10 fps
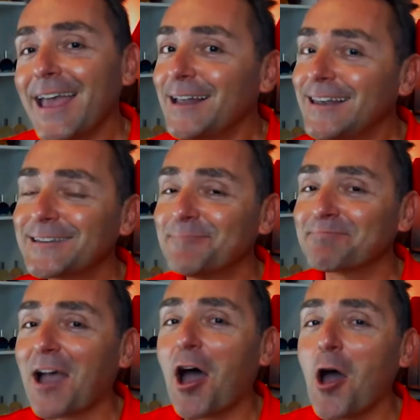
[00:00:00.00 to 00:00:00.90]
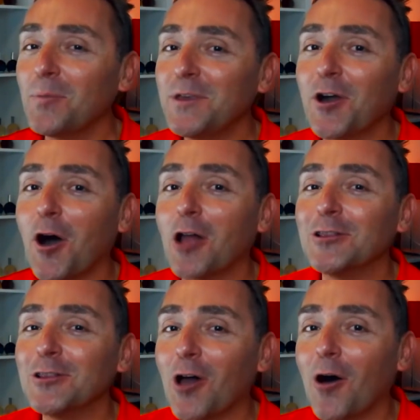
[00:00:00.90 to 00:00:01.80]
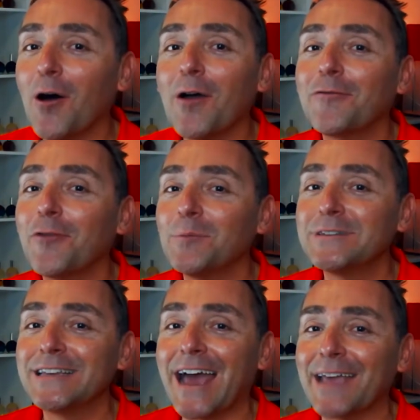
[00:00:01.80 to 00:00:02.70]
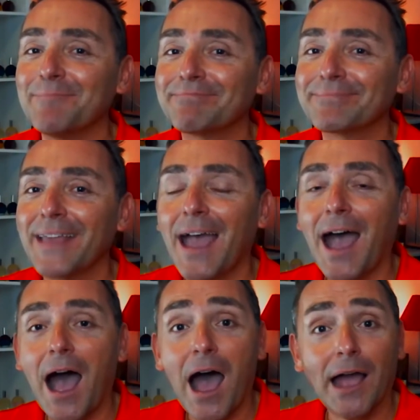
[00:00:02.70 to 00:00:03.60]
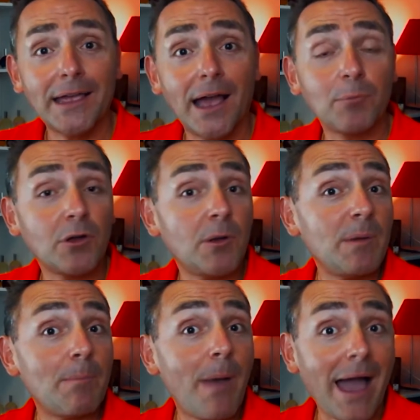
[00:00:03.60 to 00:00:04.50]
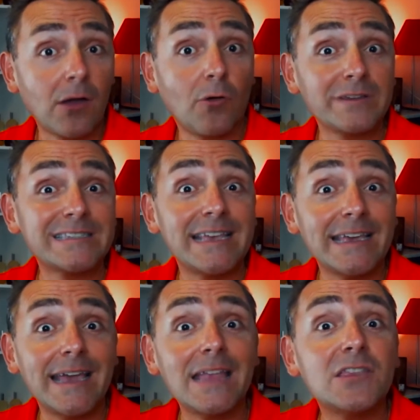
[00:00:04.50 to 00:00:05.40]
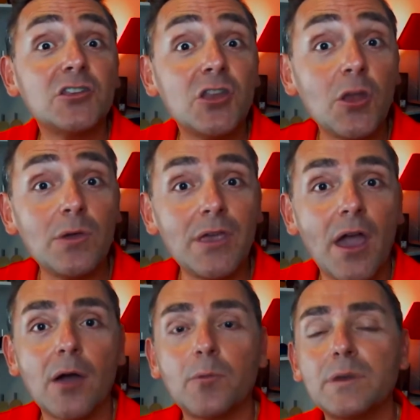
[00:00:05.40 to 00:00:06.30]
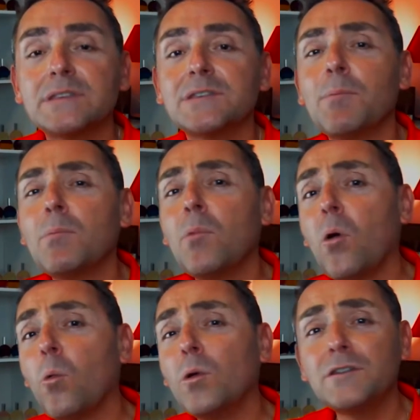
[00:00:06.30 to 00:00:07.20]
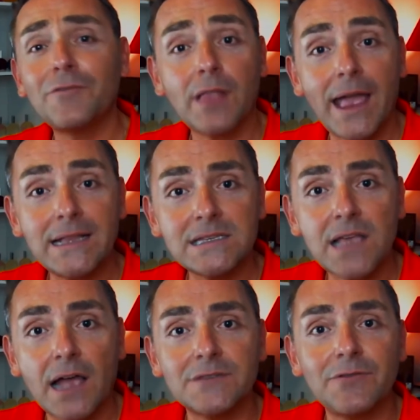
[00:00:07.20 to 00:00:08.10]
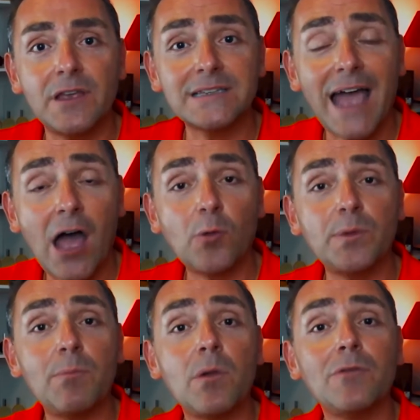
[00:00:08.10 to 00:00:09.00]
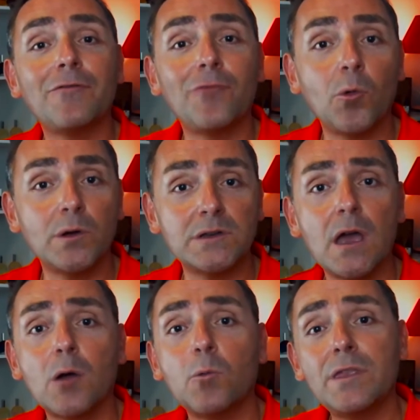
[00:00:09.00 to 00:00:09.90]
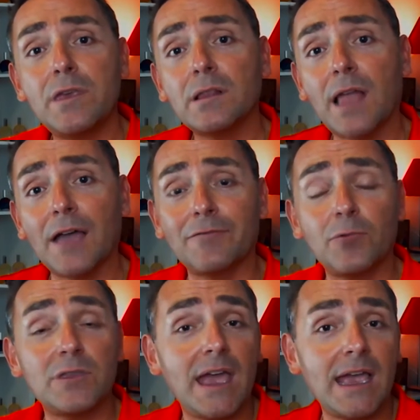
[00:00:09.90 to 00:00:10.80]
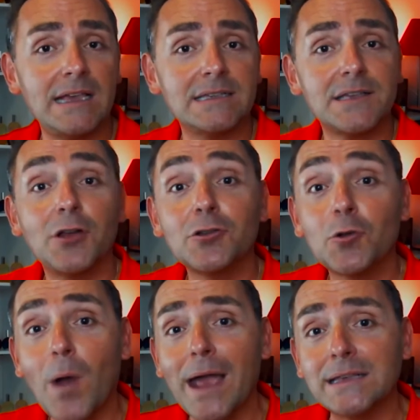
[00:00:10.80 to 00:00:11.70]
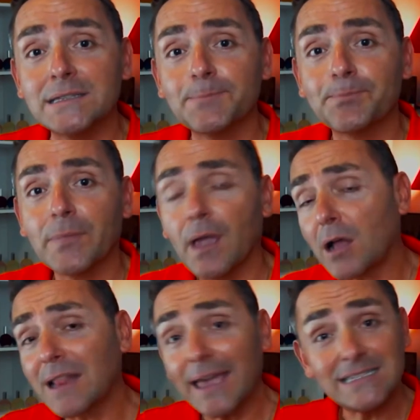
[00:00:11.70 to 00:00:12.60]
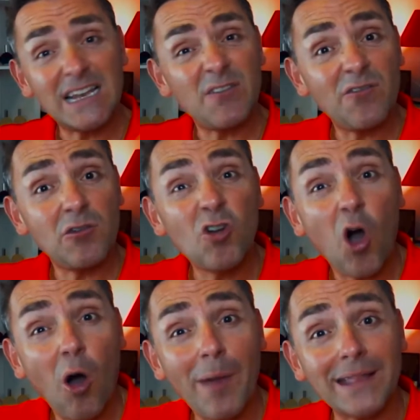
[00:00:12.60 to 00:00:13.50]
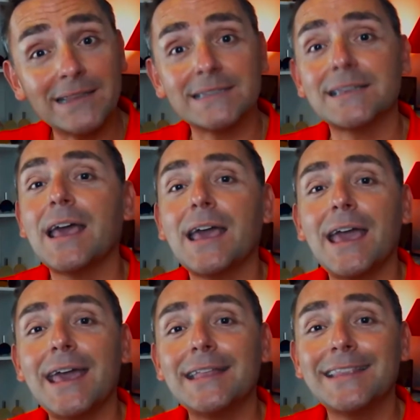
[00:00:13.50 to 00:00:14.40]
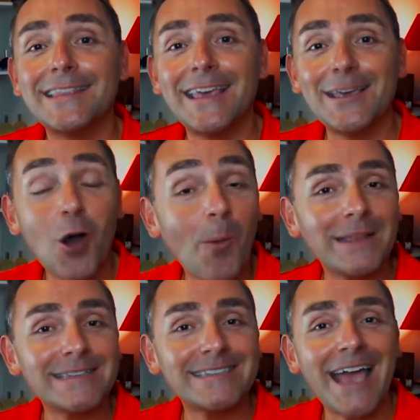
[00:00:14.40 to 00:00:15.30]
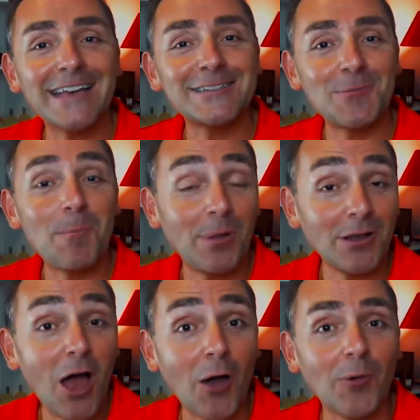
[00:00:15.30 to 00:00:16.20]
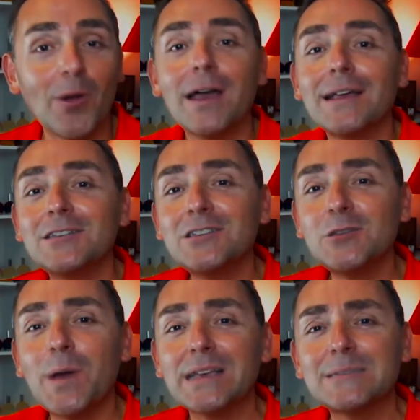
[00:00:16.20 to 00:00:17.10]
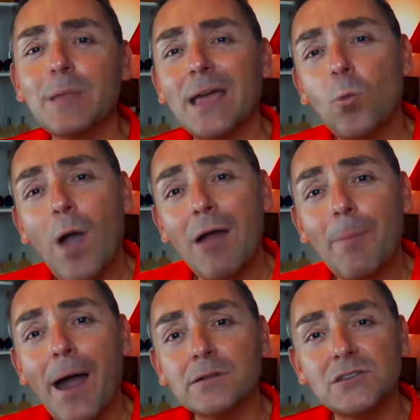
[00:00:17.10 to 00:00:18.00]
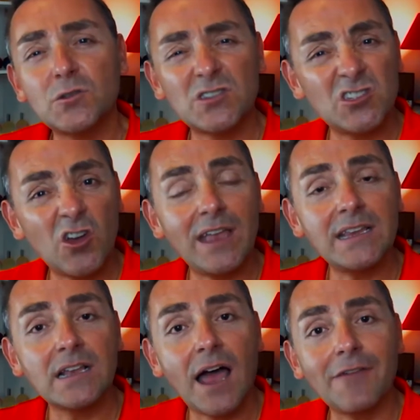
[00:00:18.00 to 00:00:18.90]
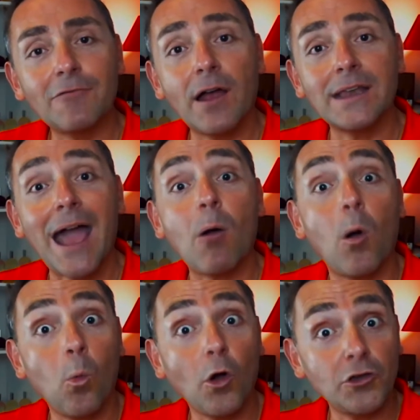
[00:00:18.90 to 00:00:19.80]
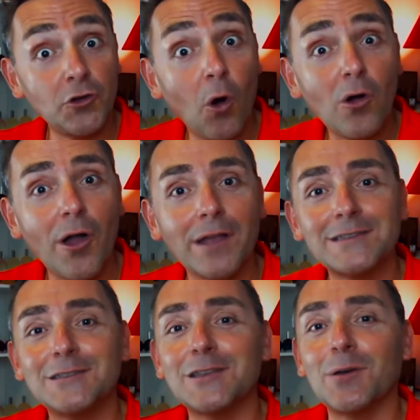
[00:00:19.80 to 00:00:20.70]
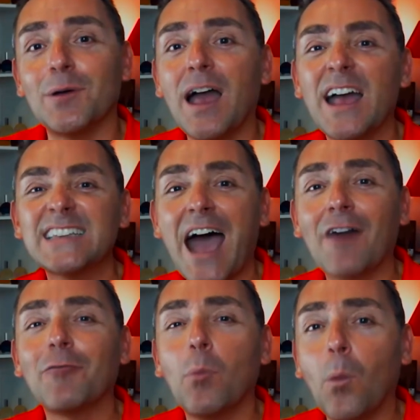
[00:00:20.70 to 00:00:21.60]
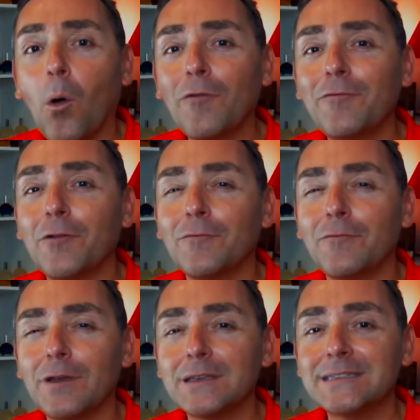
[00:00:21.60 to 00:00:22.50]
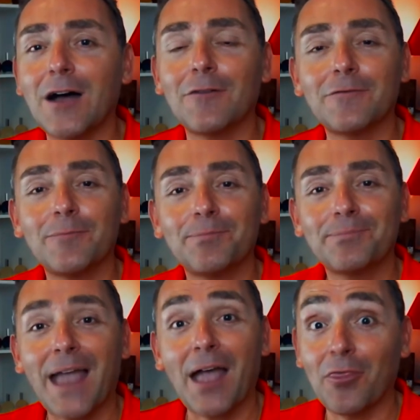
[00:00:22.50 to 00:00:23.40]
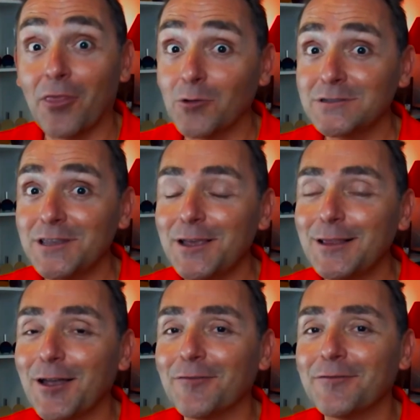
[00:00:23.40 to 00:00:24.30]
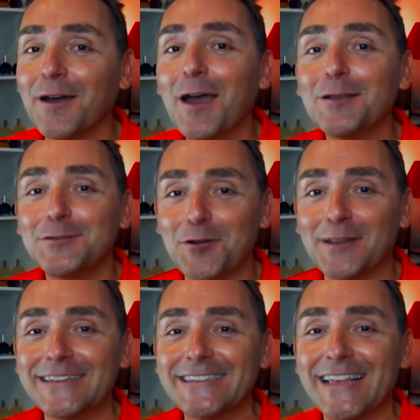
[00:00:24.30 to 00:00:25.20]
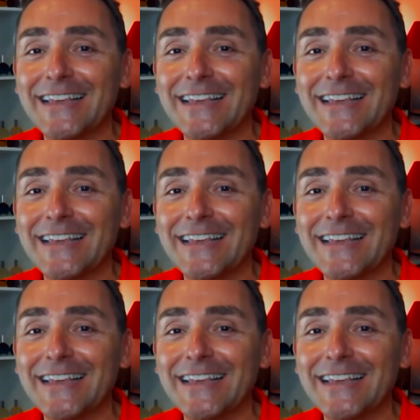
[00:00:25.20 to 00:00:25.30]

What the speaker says: Listen, I hope you got a lot from today. I am going to be back, obviously, in the new year with some more wonderful insights for you to help you move forward with your life with ease and grace. I'd like you to leave a few comments in the comments section below, just to explain whereabouts you're stuck in your life right now and what you're going to do to have more fun for yourself and those that you love during the silly